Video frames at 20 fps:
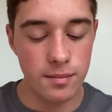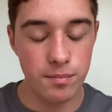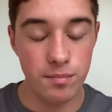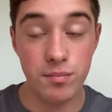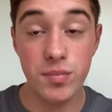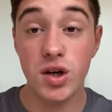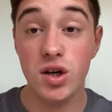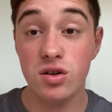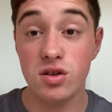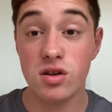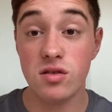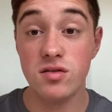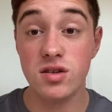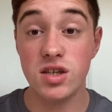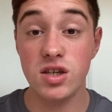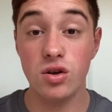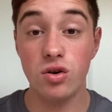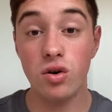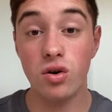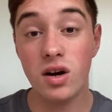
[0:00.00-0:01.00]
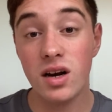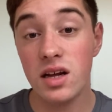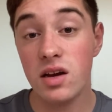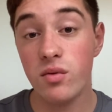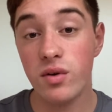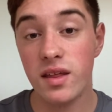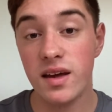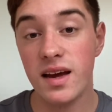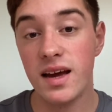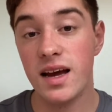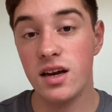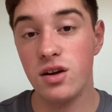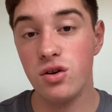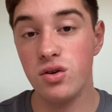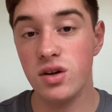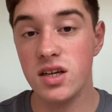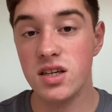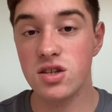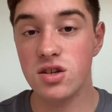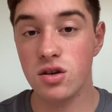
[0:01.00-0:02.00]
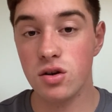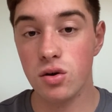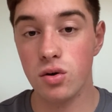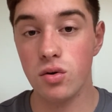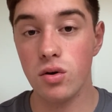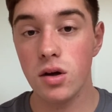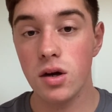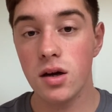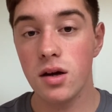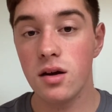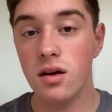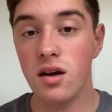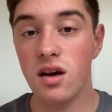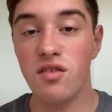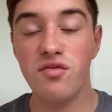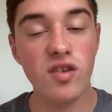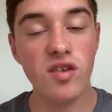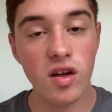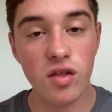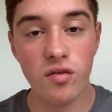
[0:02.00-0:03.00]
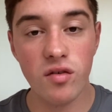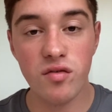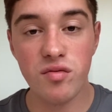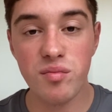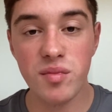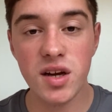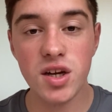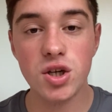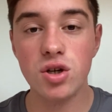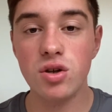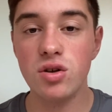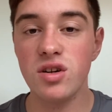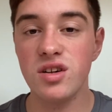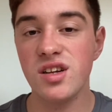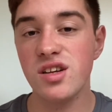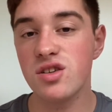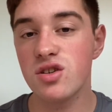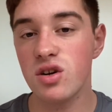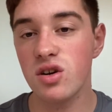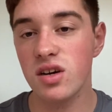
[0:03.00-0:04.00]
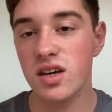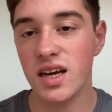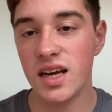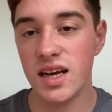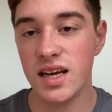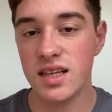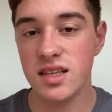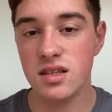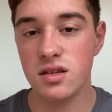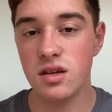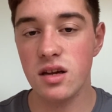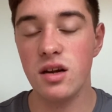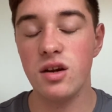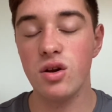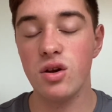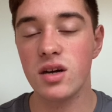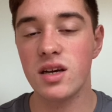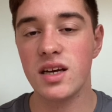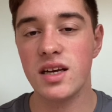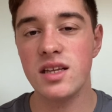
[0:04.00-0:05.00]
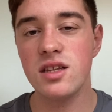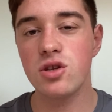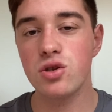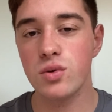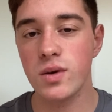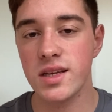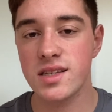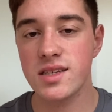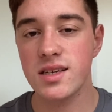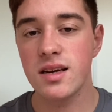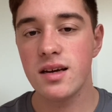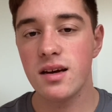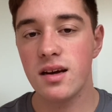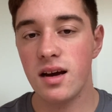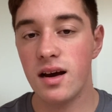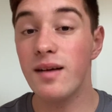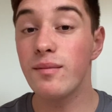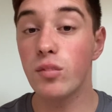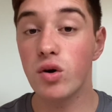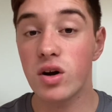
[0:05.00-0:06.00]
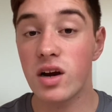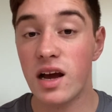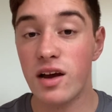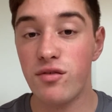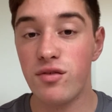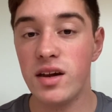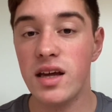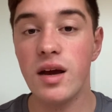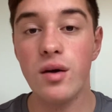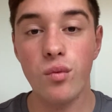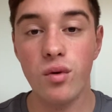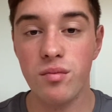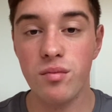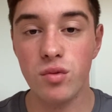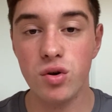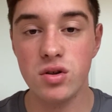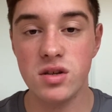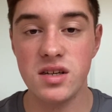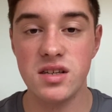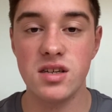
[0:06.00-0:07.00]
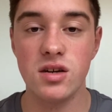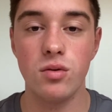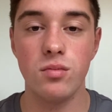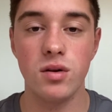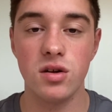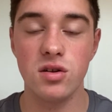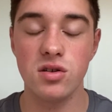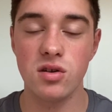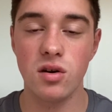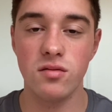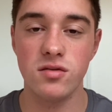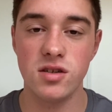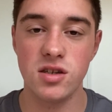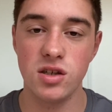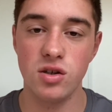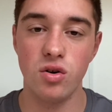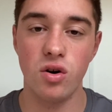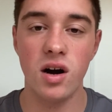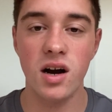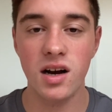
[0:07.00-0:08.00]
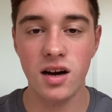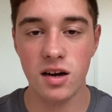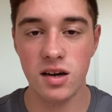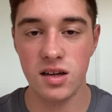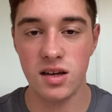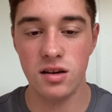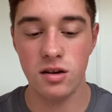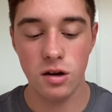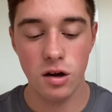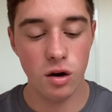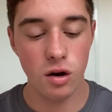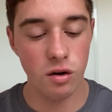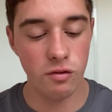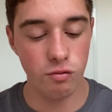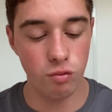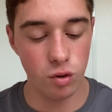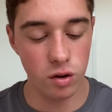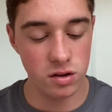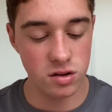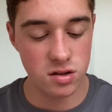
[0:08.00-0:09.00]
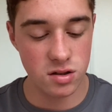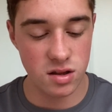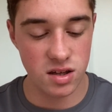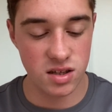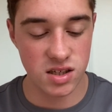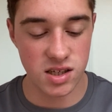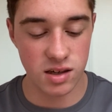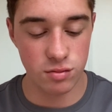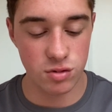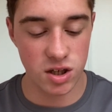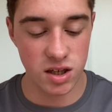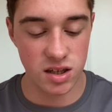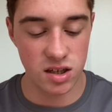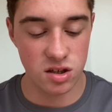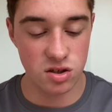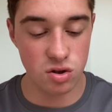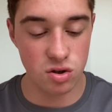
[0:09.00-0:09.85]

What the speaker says: because obviously you're not clear with it and you need to know further information, you need to look into it more carefully and with more detail, because obviously you're unclear of what the subject is